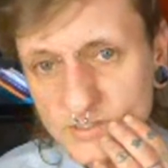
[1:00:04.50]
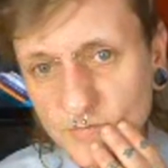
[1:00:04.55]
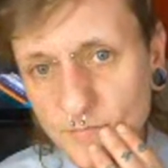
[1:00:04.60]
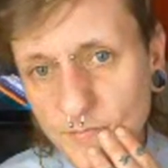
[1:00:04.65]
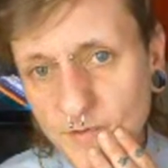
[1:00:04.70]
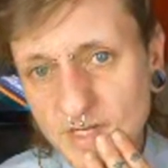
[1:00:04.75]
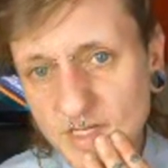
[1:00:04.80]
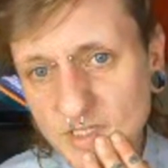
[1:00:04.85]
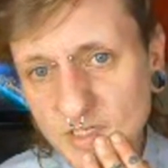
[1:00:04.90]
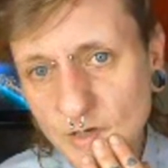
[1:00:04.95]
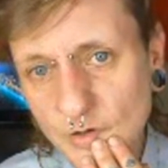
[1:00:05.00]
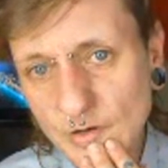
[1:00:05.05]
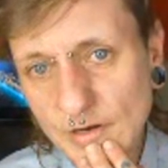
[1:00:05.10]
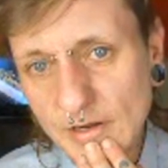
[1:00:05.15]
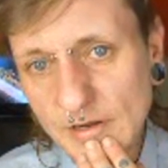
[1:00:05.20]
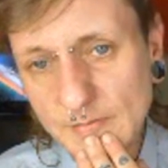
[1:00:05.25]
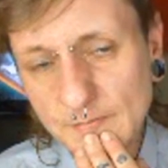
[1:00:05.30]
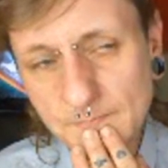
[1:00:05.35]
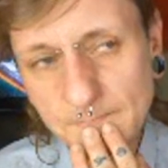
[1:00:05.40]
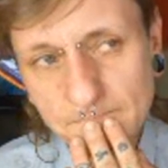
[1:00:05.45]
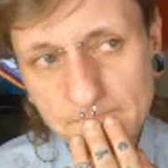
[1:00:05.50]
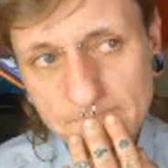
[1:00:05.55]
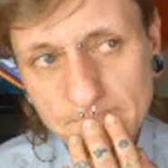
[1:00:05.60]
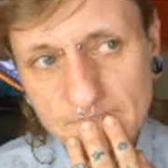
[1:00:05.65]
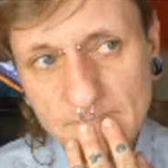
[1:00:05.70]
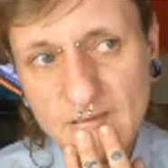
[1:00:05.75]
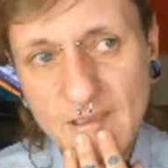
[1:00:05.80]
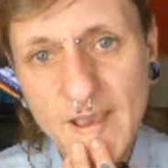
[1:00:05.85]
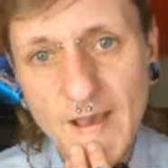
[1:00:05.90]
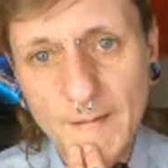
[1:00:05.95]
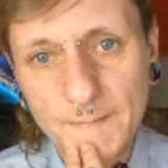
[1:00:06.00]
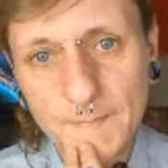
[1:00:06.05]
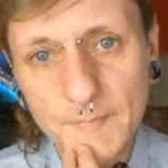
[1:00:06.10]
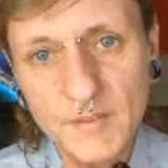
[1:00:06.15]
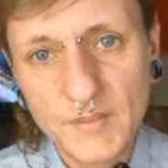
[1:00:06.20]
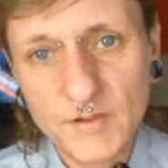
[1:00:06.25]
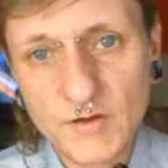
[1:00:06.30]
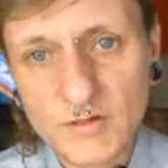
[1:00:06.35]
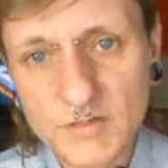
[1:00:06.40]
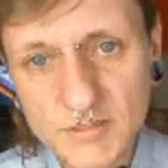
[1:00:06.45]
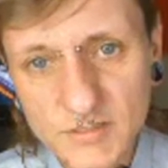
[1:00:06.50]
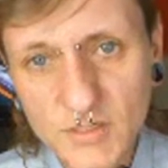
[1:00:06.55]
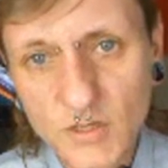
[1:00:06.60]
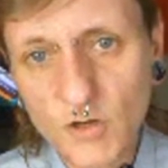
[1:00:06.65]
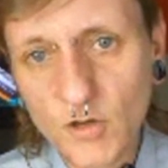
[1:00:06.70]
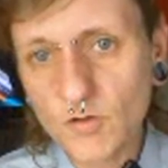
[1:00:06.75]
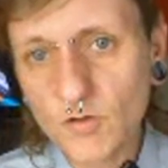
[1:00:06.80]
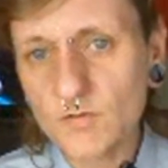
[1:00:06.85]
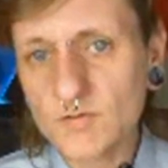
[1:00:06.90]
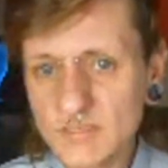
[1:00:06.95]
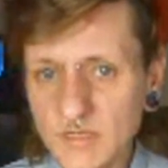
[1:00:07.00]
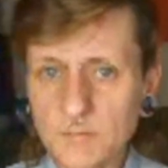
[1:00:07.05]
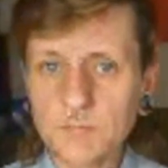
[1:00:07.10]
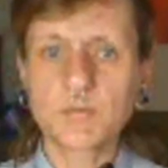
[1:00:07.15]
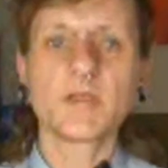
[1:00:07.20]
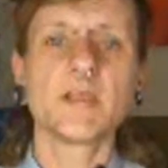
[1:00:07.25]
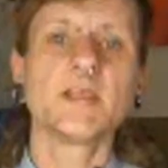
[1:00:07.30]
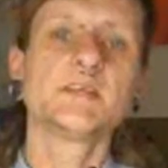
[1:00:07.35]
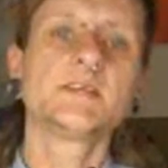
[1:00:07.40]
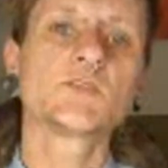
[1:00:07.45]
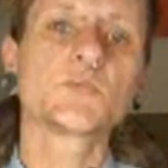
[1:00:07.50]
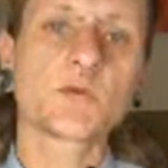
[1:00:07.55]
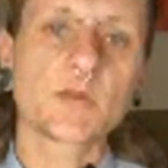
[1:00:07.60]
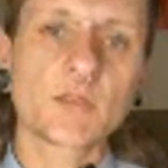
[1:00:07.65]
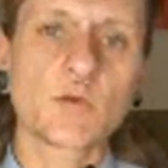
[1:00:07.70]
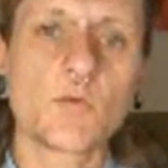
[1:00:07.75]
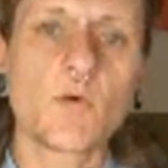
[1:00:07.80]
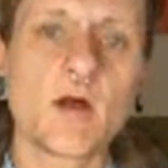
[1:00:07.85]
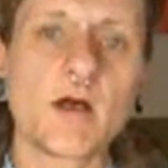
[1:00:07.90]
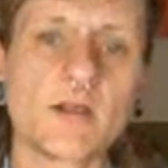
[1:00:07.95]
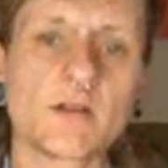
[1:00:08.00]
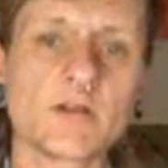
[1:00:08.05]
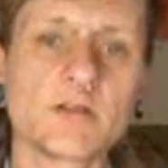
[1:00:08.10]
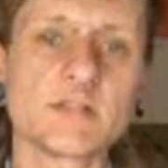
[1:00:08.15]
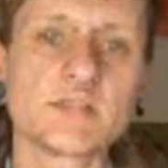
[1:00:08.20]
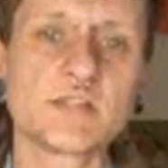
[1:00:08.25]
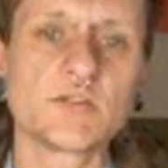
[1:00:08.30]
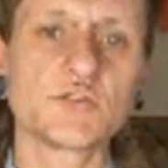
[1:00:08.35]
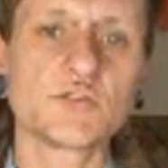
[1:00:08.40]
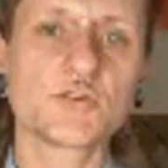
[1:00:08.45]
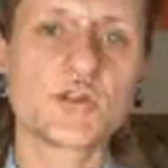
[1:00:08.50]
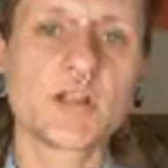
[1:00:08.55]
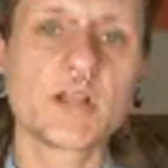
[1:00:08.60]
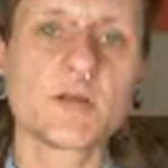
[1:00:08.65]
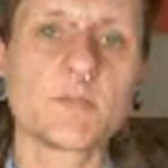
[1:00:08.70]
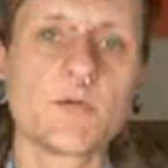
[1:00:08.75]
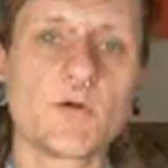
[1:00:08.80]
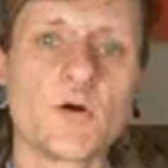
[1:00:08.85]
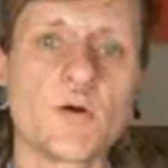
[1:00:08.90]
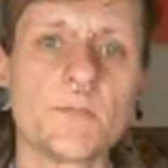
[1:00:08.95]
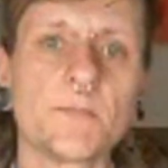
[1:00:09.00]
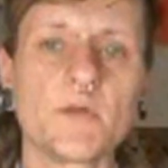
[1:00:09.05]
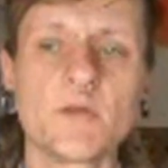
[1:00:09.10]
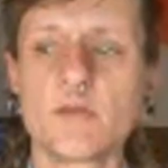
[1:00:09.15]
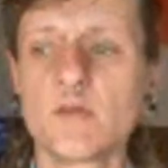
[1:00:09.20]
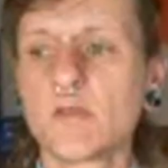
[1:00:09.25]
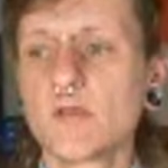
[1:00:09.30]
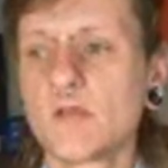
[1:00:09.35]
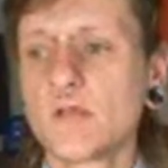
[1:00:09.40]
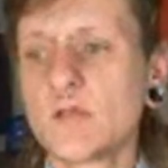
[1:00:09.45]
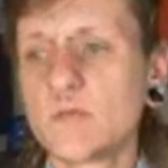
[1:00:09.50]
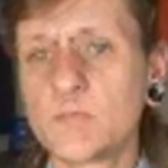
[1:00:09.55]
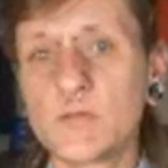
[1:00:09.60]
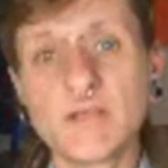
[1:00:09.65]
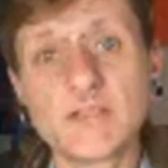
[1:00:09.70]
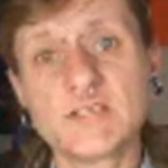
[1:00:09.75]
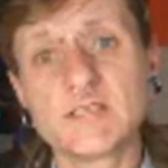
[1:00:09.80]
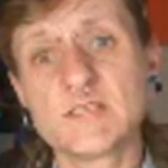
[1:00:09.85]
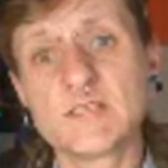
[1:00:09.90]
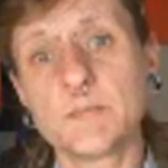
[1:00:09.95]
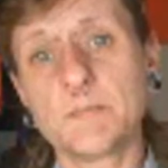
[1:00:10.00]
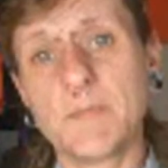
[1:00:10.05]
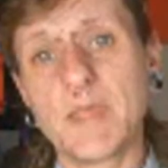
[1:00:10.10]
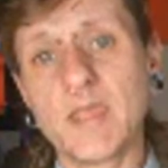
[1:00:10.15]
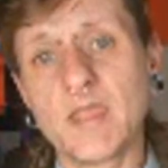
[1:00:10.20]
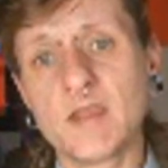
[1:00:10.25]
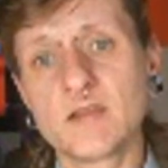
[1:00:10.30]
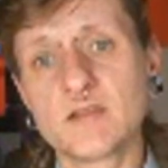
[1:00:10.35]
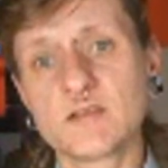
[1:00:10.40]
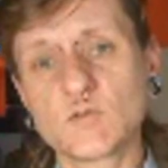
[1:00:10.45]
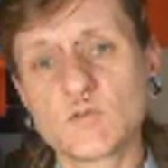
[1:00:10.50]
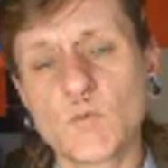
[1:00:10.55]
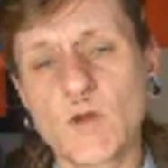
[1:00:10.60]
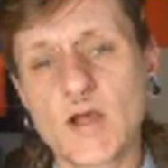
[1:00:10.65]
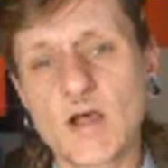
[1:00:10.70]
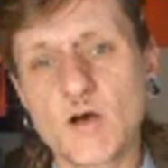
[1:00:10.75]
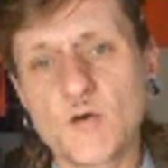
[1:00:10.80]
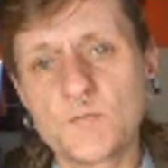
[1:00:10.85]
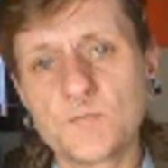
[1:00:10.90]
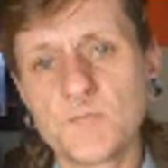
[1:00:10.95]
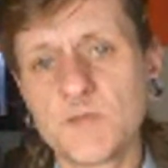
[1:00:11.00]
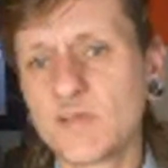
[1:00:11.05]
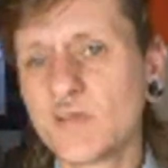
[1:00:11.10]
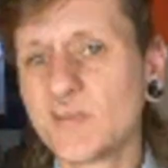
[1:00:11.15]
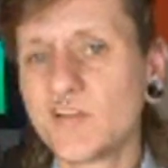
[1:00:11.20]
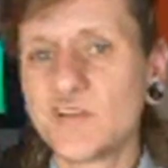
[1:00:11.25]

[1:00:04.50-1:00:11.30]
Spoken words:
of Minnesota, yeah, there's still some places where the water is still drinkable. Places in Maine as well.